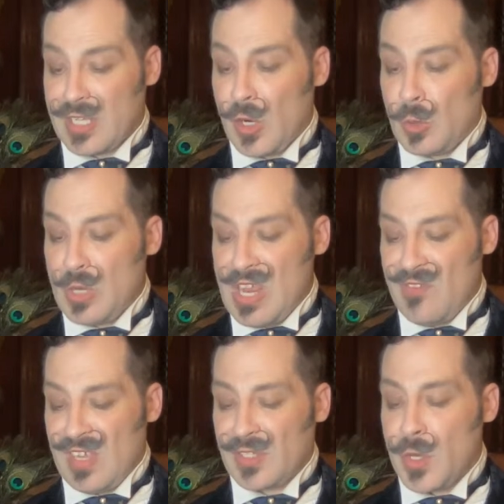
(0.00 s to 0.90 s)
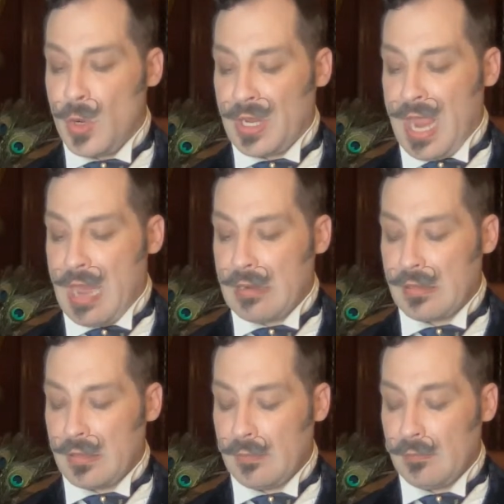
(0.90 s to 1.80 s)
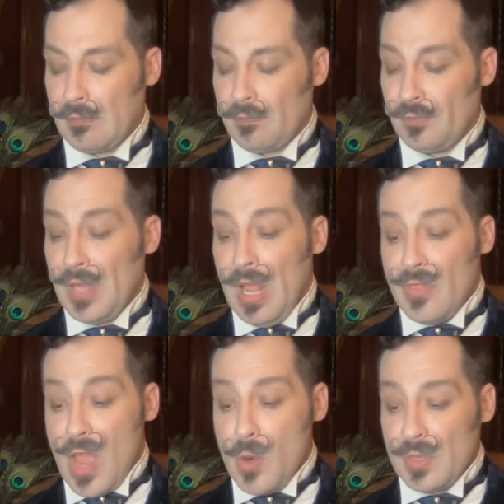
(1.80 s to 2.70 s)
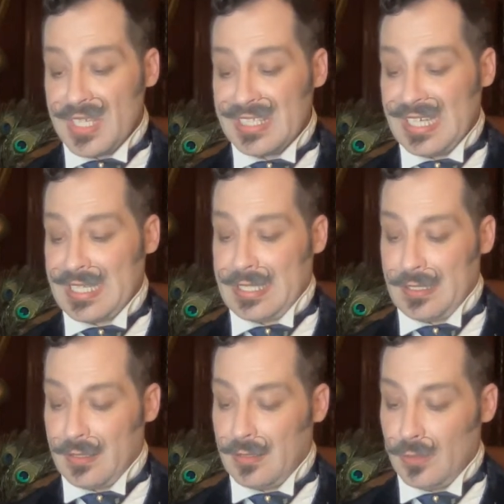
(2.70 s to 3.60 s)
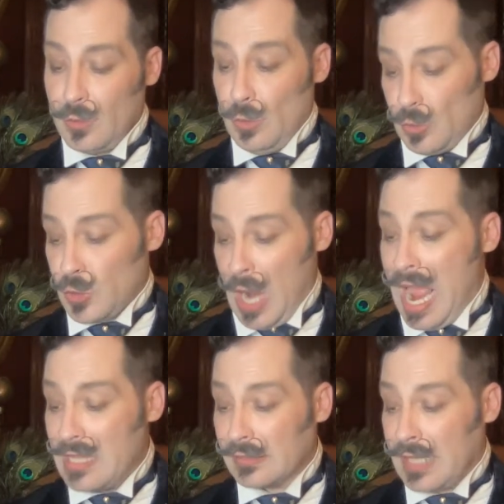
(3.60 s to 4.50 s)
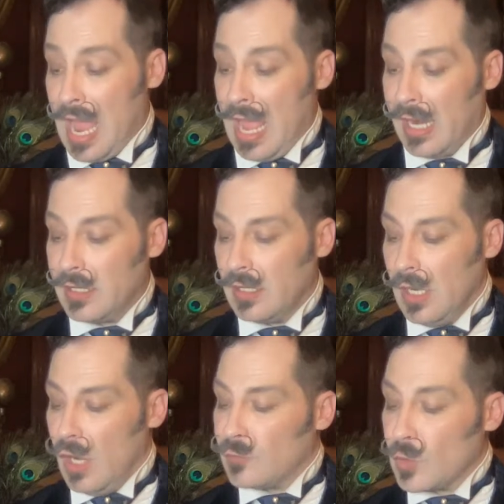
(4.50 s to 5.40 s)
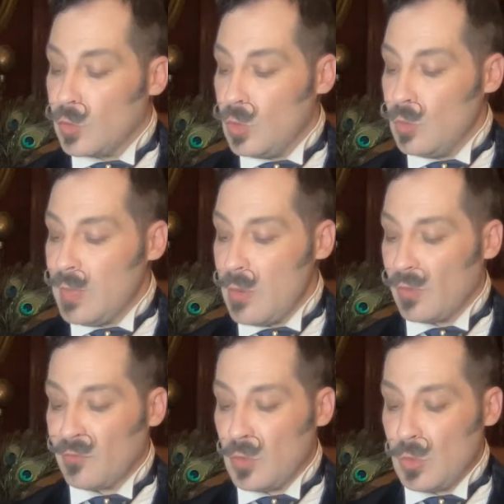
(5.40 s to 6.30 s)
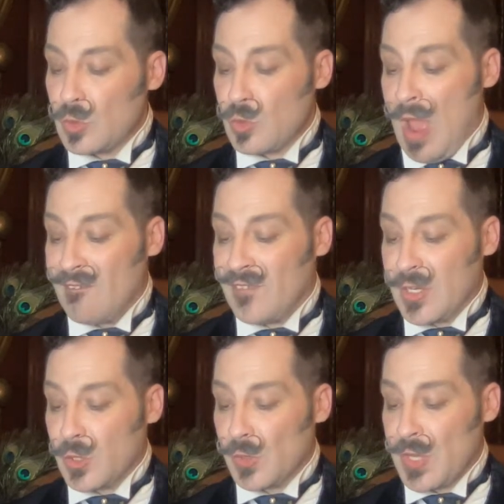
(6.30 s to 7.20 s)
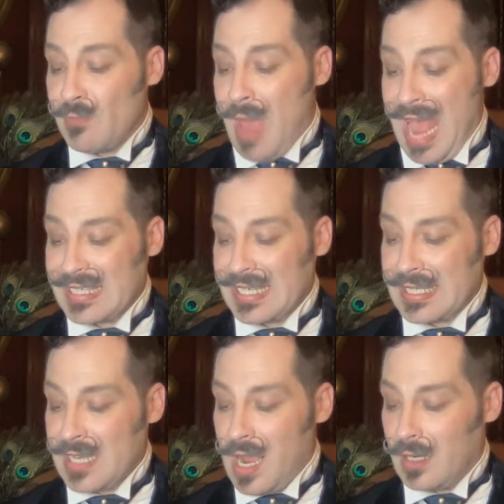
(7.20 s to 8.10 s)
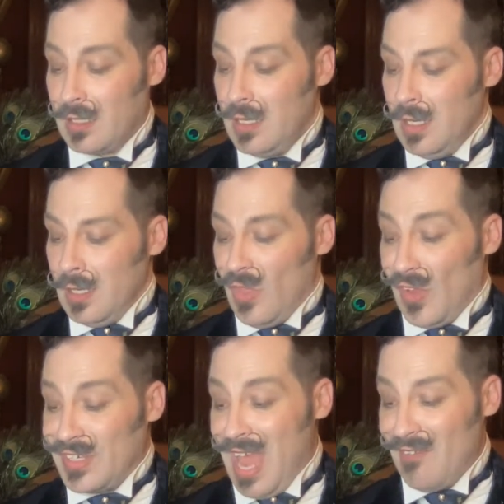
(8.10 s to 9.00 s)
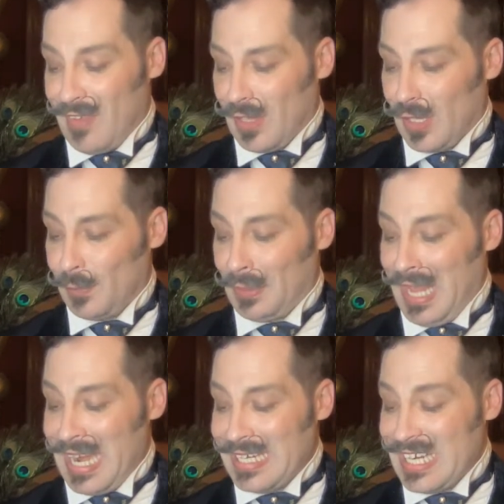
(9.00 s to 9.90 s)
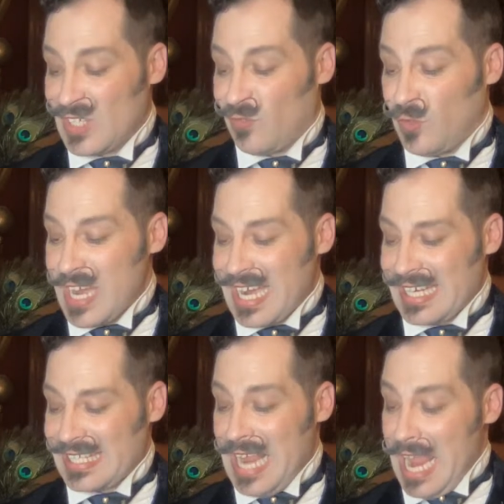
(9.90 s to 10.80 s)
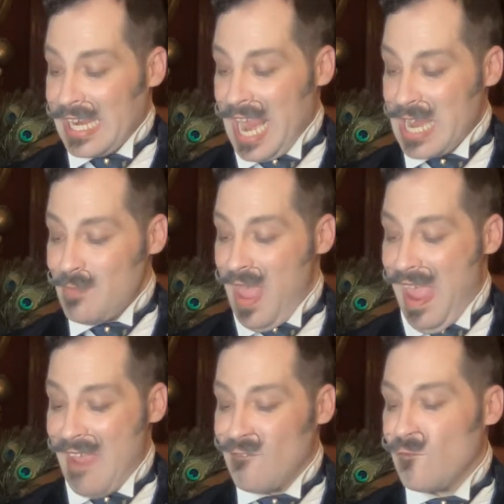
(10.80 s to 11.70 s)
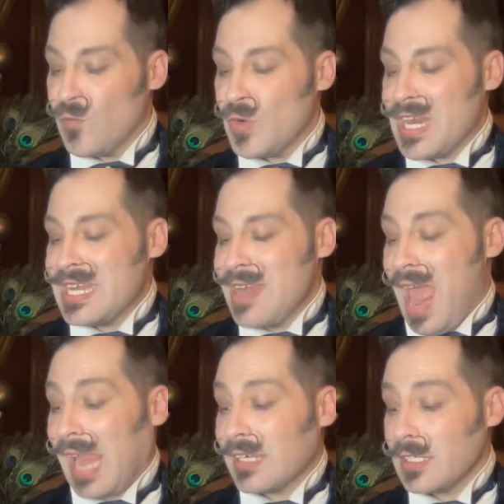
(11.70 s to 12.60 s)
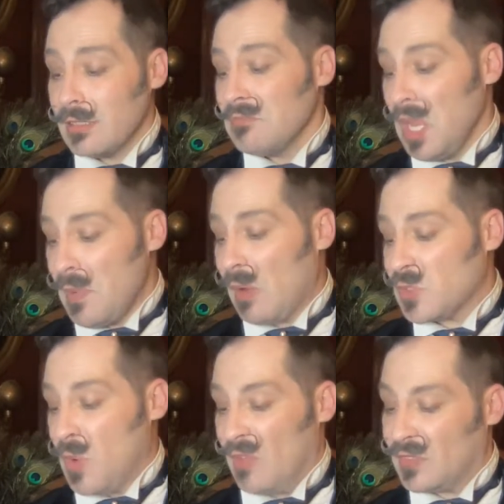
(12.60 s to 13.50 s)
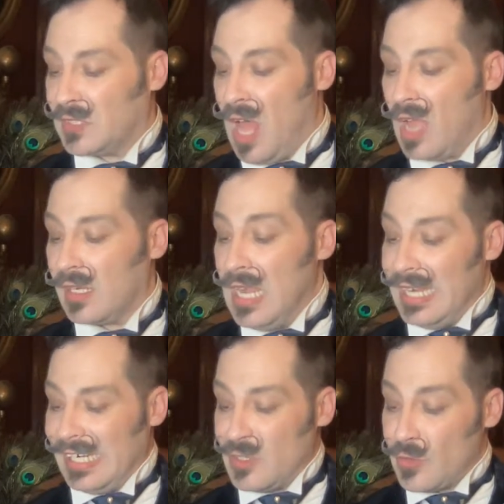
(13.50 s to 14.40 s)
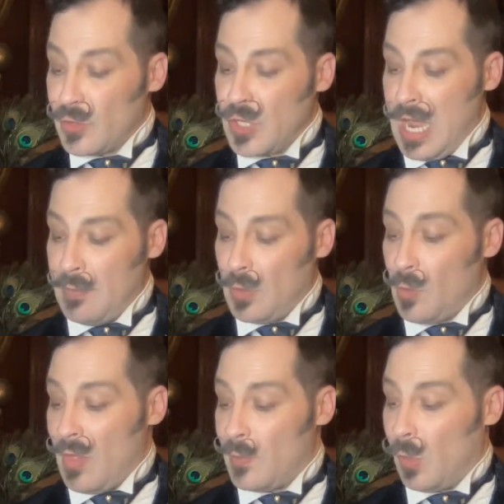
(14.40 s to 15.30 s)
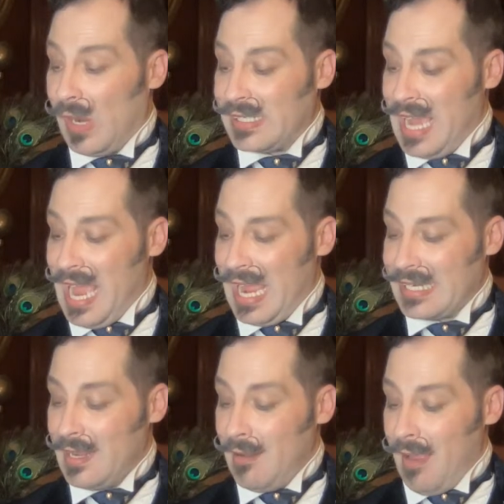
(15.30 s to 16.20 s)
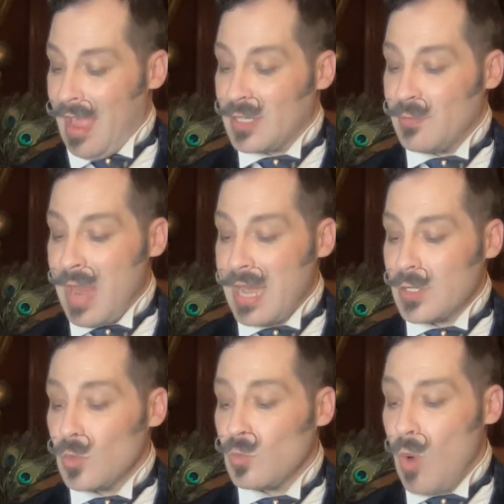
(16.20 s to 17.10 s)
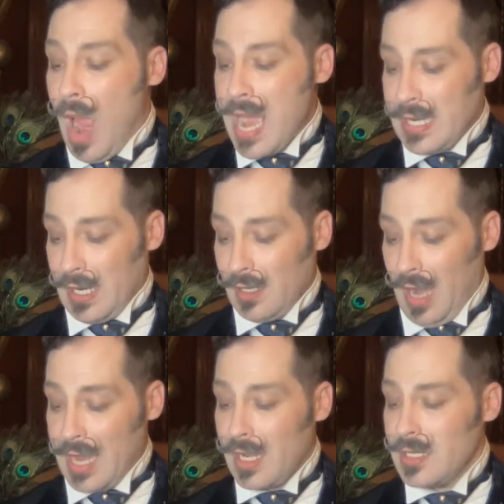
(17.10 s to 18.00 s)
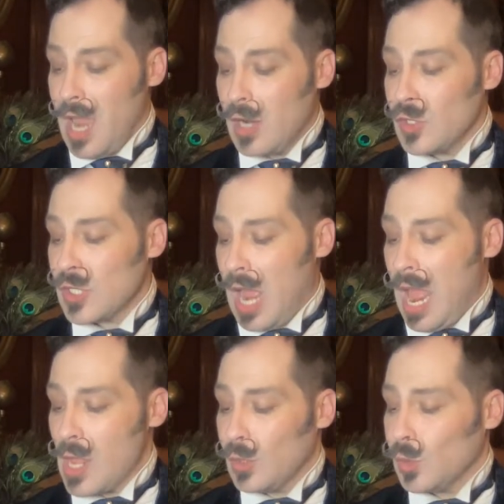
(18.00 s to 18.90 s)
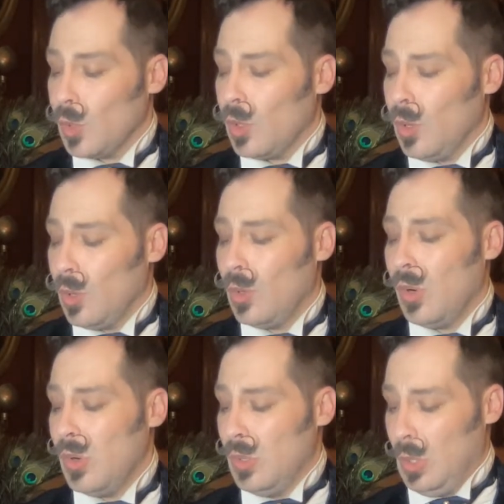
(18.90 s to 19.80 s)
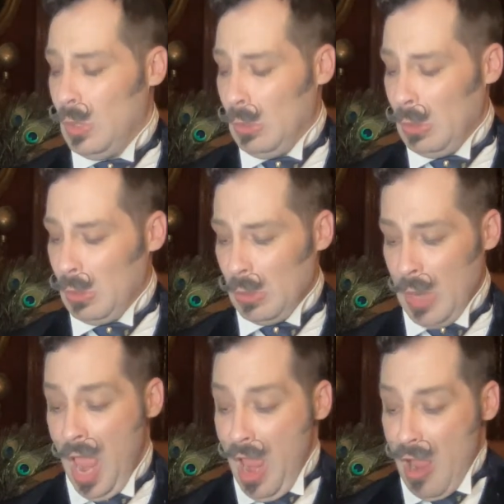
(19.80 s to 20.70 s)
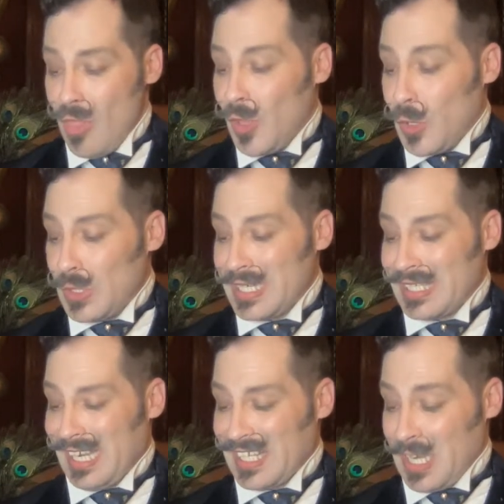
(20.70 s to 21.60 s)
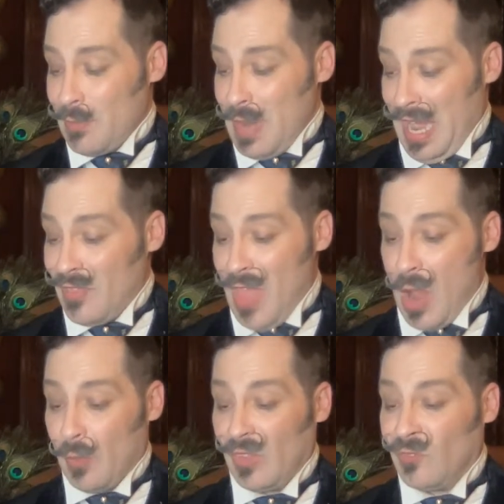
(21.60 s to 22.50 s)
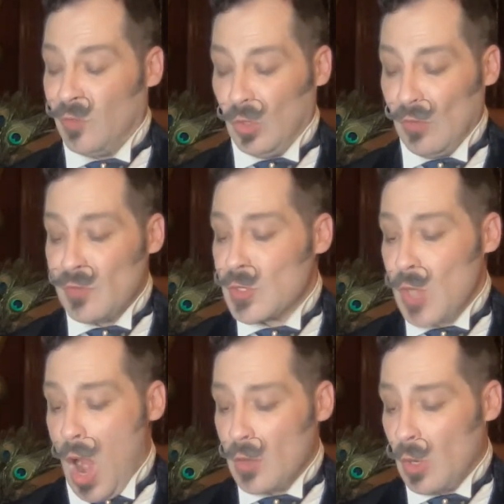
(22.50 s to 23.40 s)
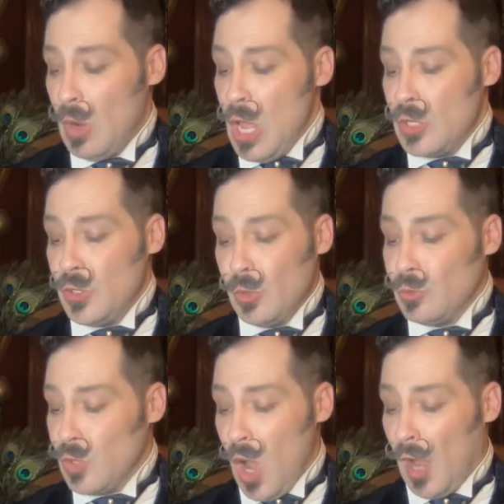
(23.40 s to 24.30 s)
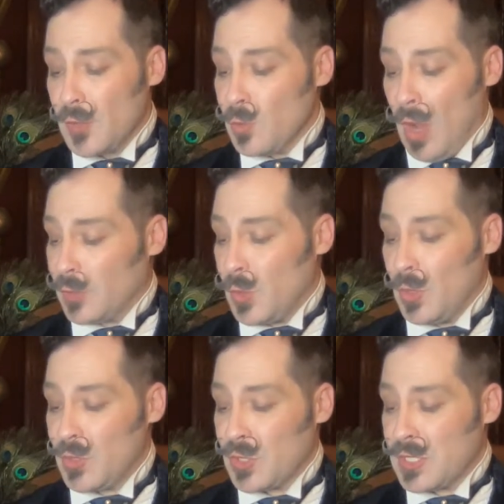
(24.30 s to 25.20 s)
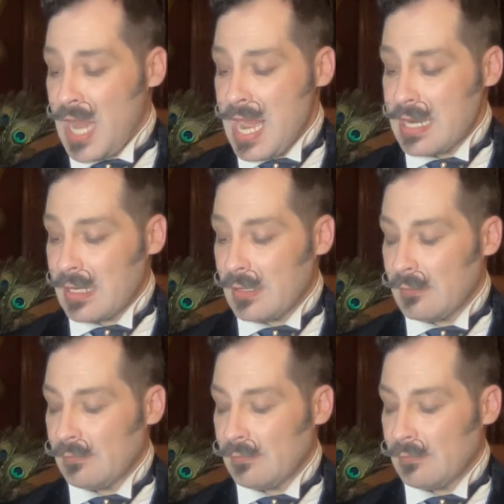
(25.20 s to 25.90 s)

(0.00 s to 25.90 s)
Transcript: a grievous hurricane. There was a citizen whose child died, for whom he refused to have vigils and masses sung. The devil played his freaks, came every night about 12 o'clock into the chamber where the boy died, and made a whining like a young child. Oh, the good citizen, being therewith full of sorrow, knew not what course to take.